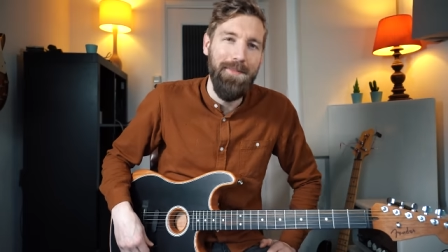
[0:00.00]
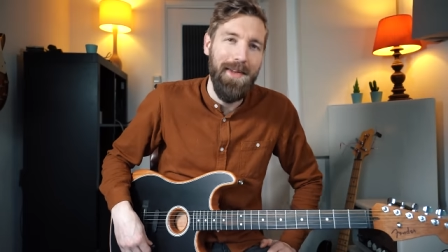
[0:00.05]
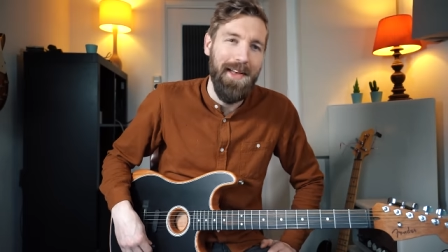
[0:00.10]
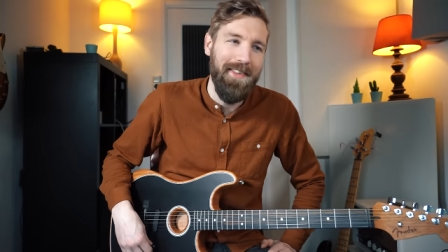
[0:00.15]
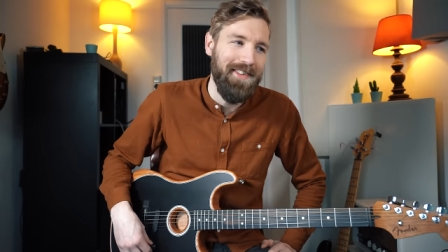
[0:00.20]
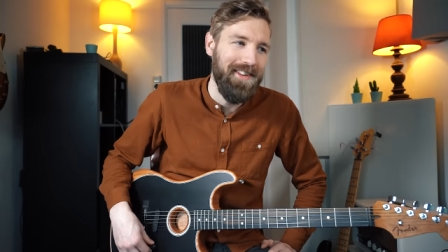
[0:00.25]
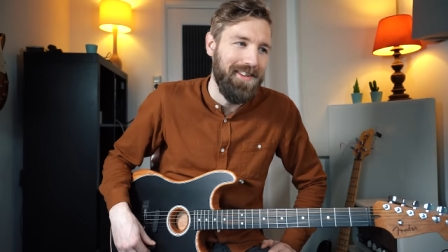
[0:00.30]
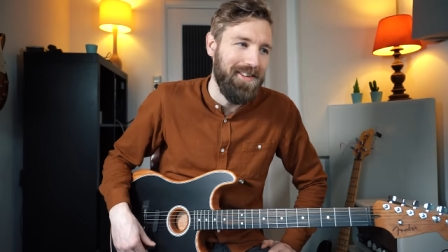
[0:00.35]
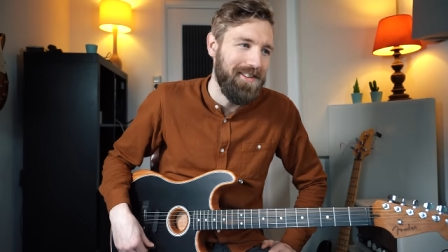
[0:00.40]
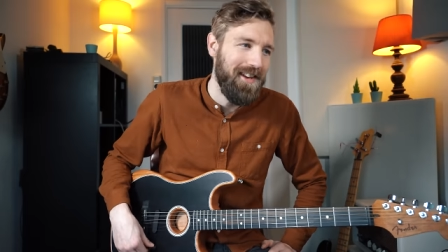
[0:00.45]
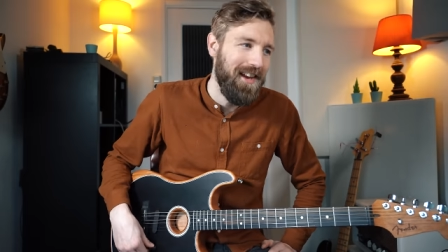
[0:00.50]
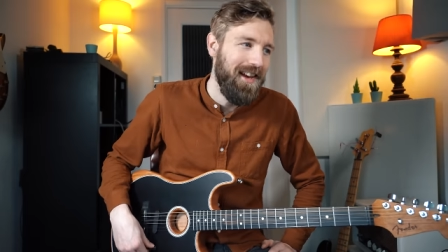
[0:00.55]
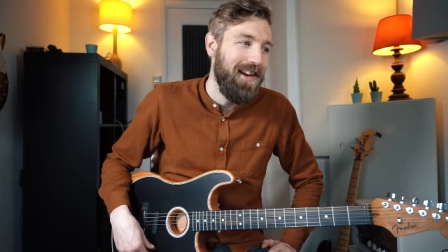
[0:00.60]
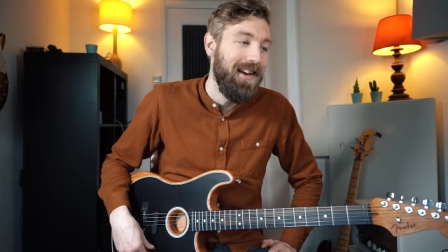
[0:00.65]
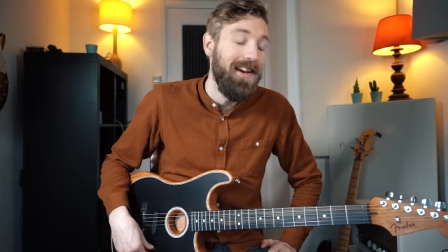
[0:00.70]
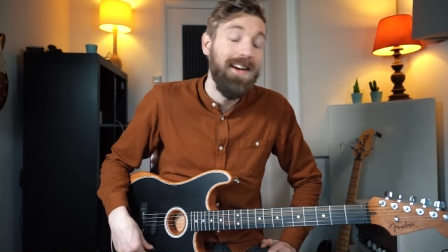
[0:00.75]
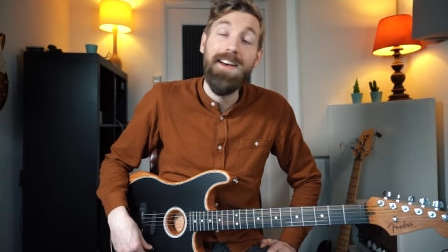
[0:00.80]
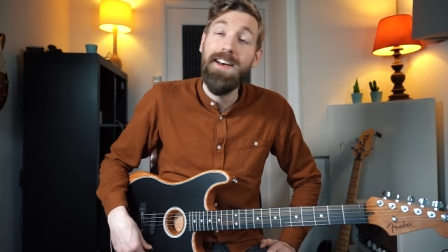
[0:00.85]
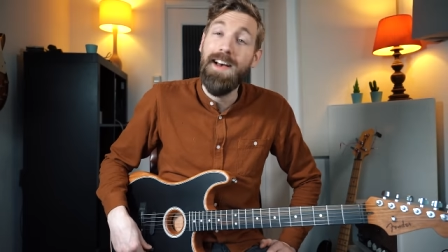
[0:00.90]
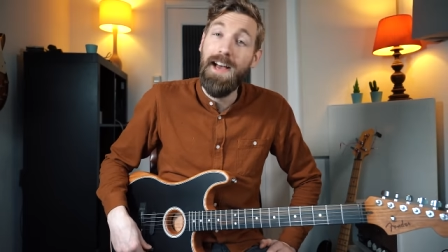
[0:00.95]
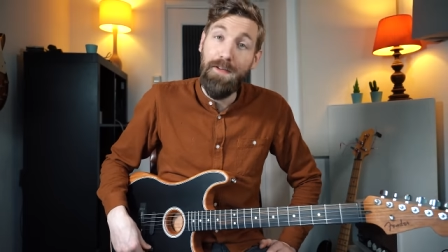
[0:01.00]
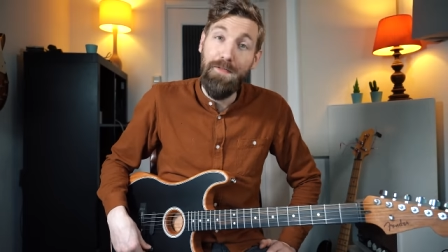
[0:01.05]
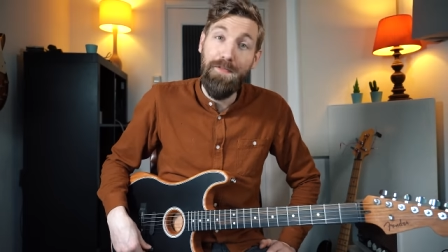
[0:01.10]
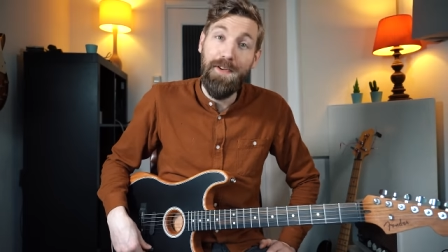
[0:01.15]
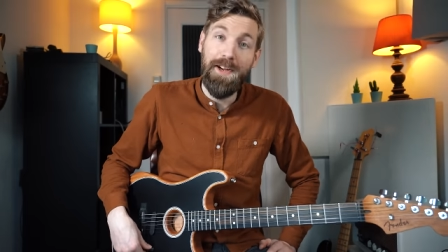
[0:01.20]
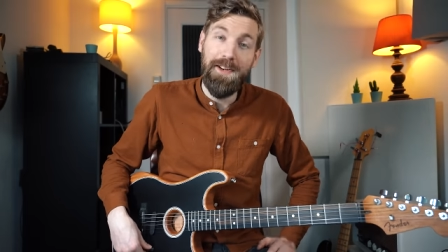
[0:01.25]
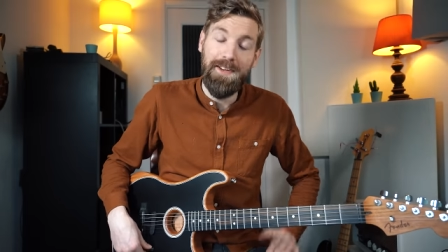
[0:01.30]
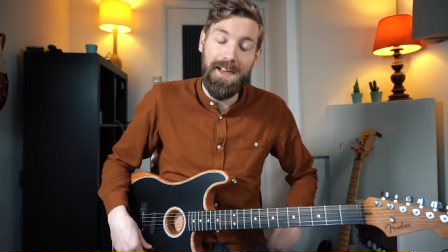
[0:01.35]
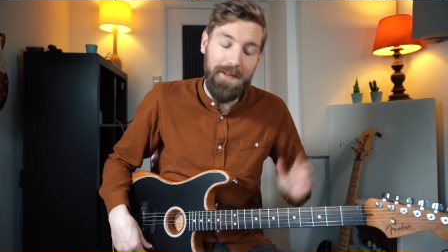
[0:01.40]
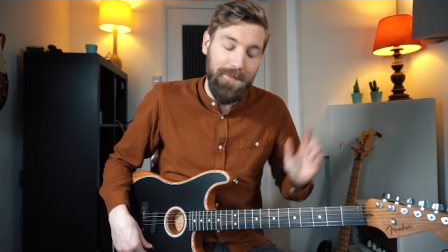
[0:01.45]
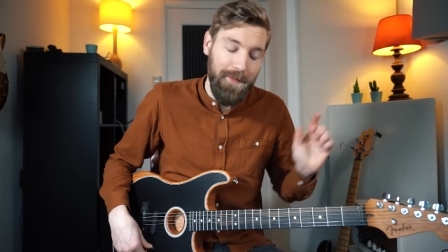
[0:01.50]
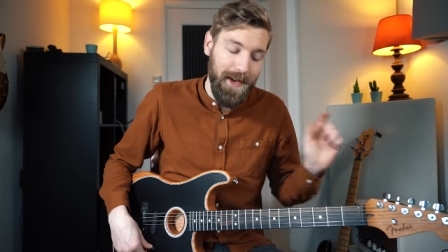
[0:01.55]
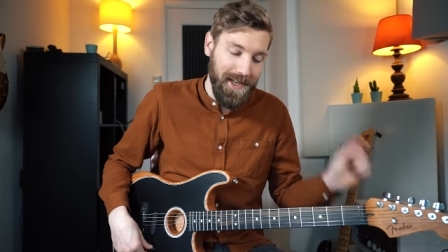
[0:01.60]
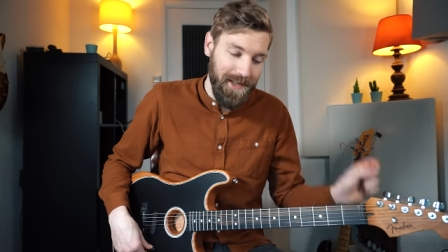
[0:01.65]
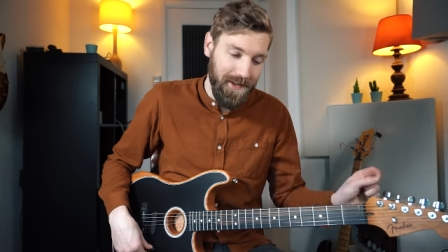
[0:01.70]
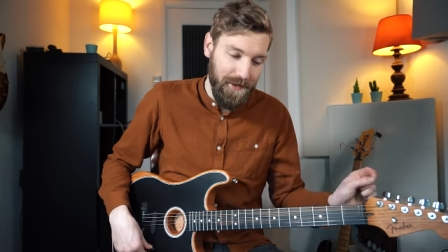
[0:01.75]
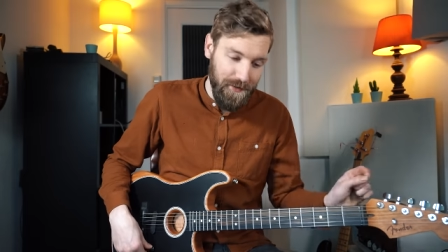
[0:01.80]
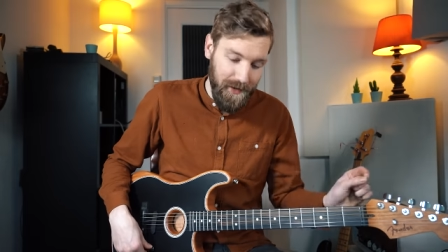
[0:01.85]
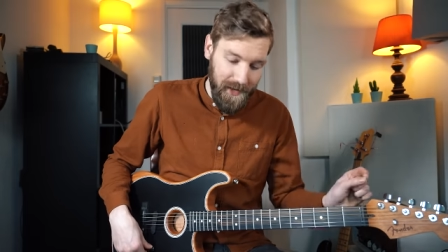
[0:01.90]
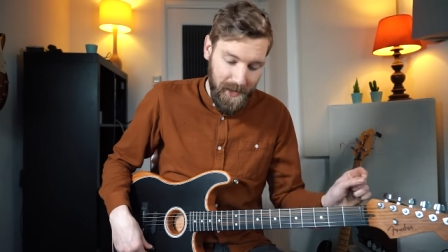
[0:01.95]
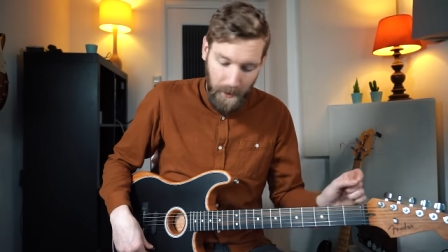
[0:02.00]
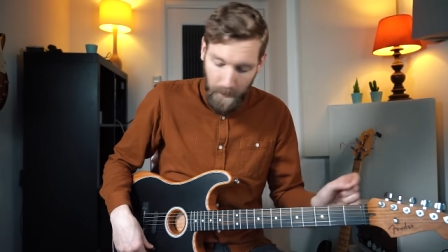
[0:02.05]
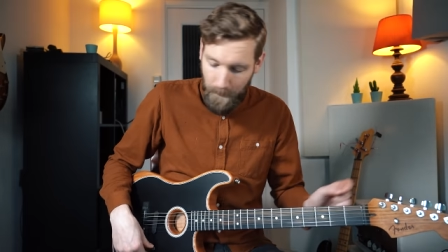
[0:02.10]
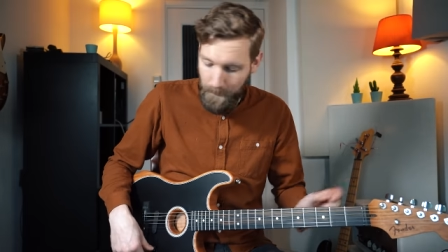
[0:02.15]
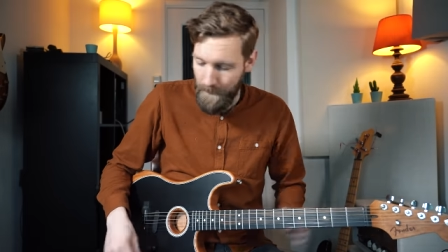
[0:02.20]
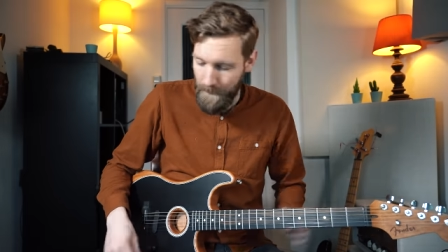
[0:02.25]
methods, I figured I'd make this video.